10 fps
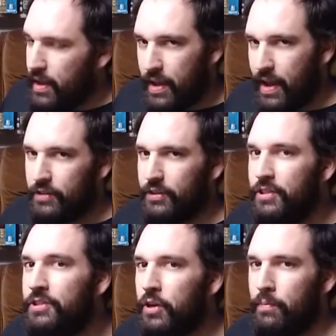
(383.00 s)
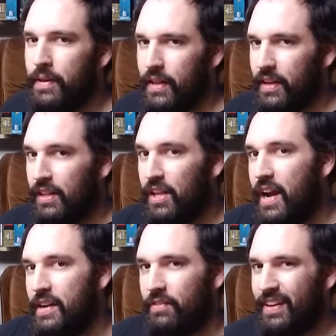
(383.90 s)
He actually showed me like a
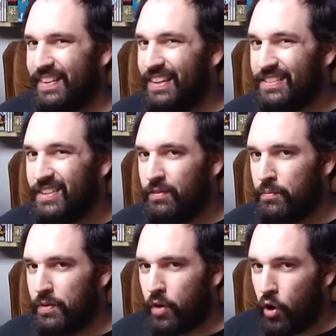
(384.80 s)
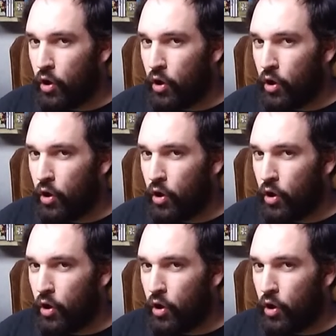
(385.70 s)
line of like a dozen of them with